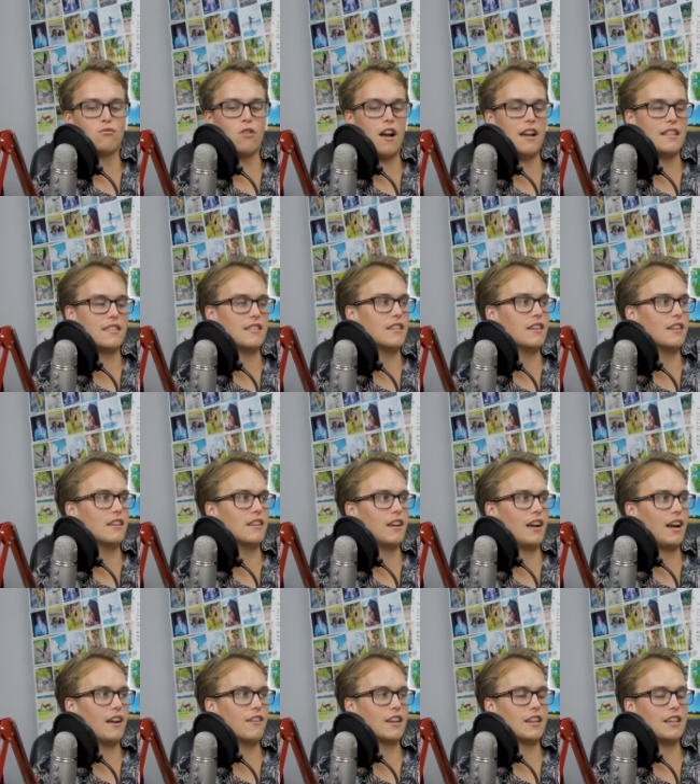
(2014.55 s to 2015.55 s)
riding the.
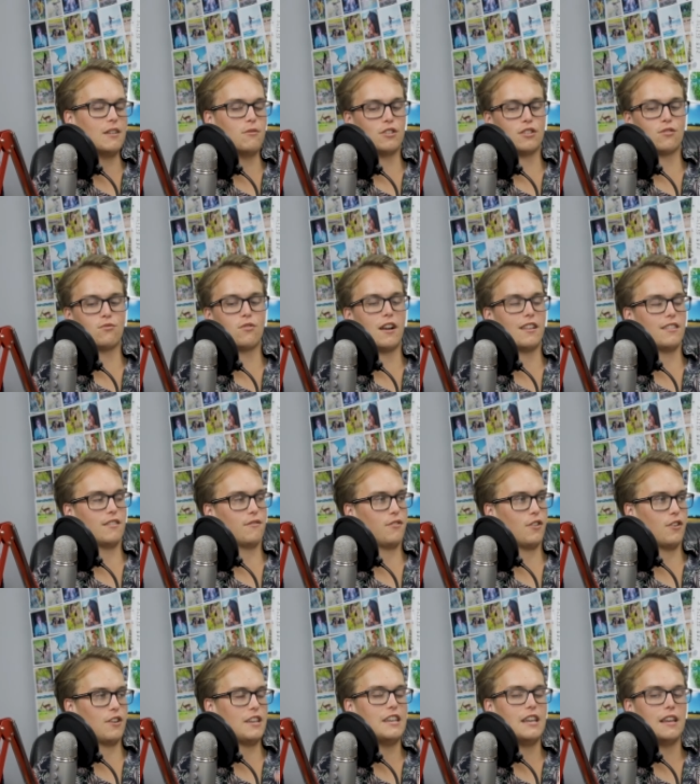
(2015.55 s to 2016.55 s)
I reckon he was just riding the flow.
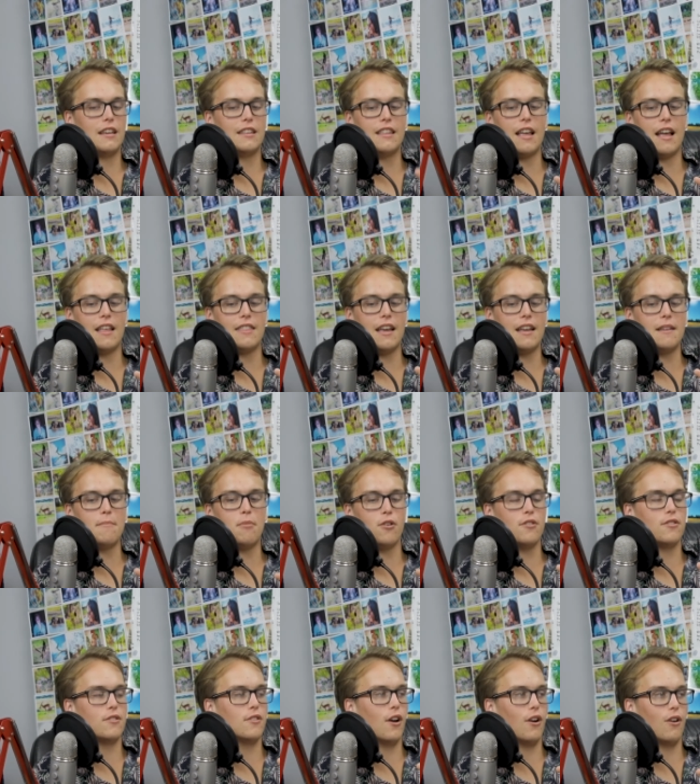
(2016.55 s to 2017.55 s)
They
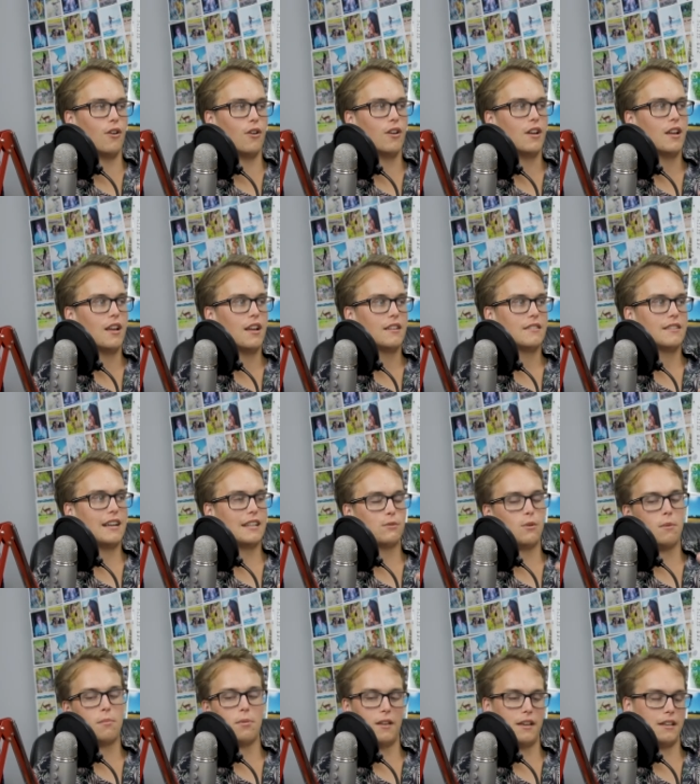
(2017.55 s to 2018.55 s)
both know that's what
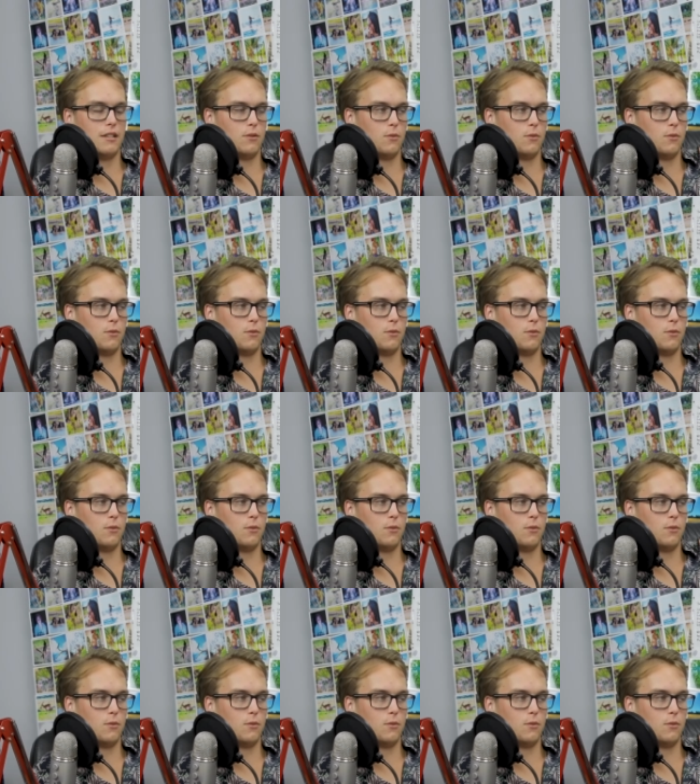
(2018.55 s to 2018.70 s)
plays